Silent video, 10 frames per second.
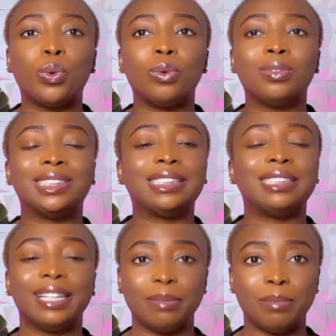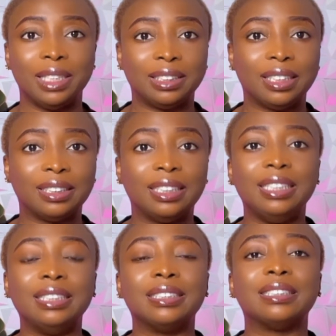segmented in
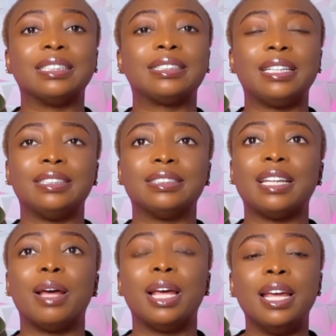the sense that